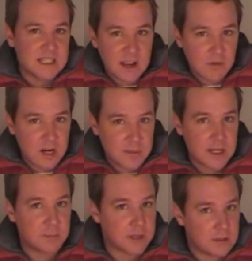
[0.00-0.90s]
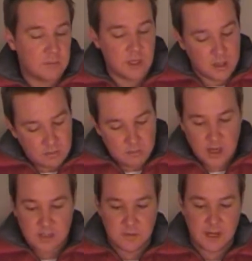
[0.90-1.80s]
as I want to be, but you know,
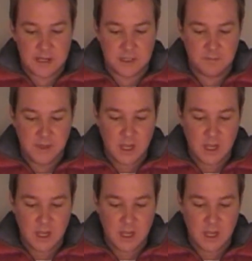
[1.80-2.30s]
we gotta do what we gotta do.